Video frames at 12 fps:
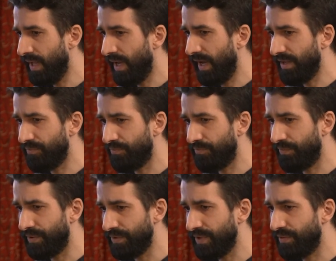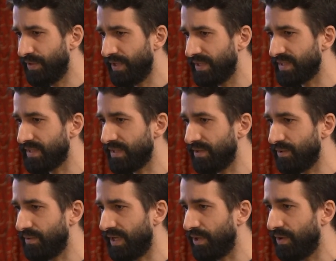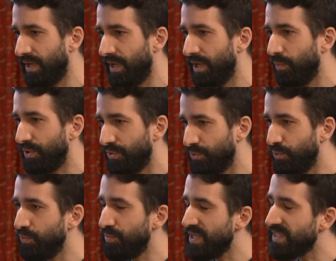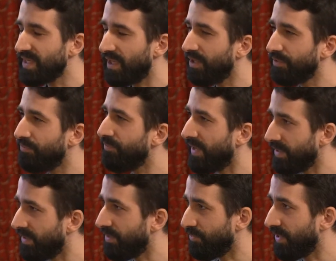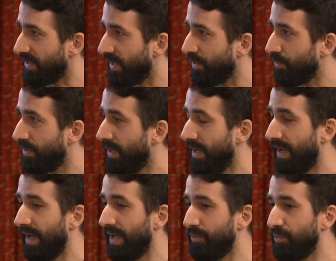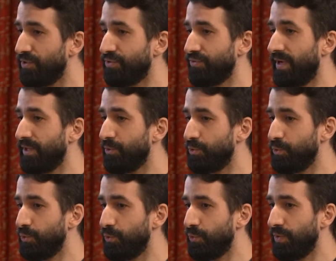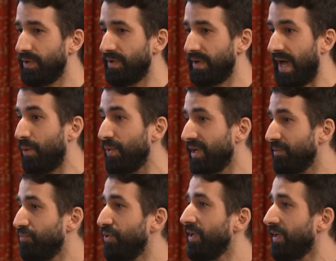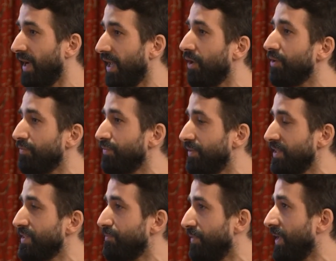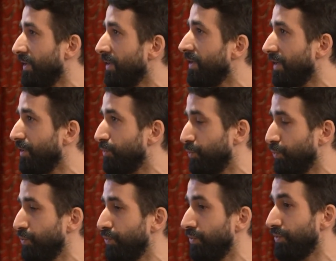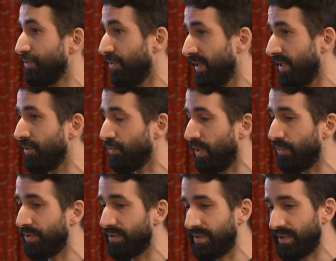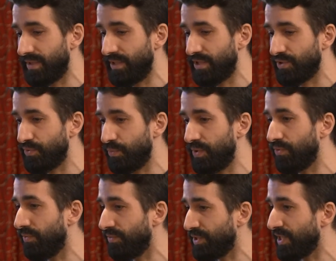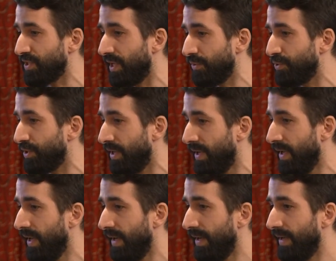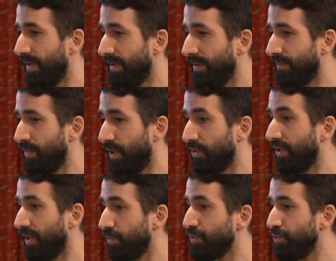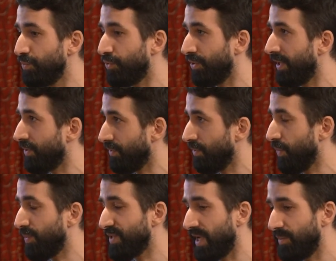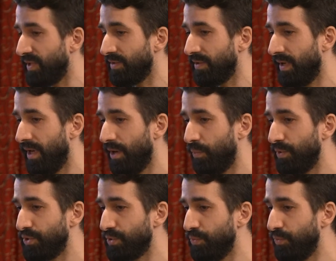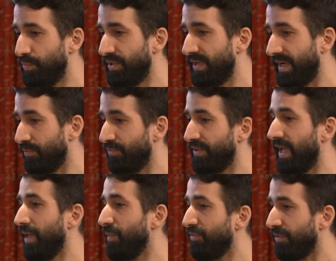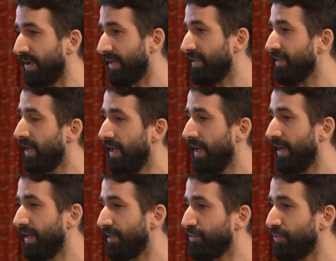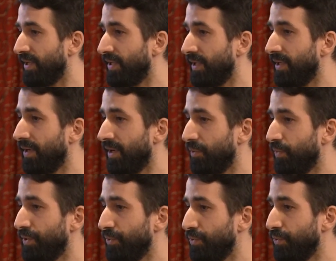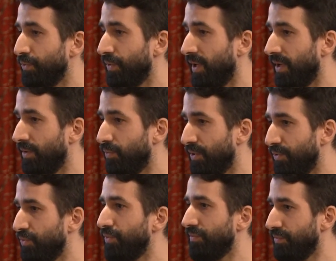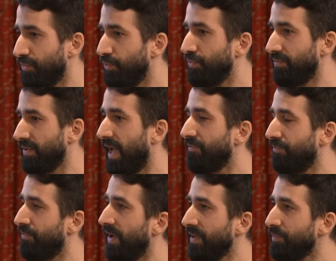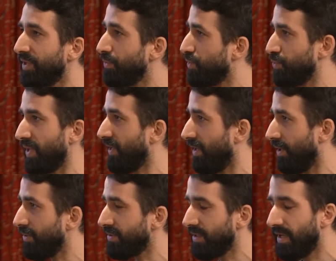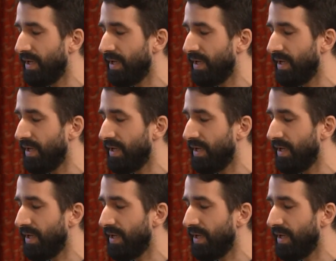And the third, I think it's like we do miss a lot of fun right now. And we're trying to how we can bring a lot of this fun to training to our industry. We just launched and announced new product on the Web Summit, which would be the kind of gamified training where you do have fun, but you sweat a lot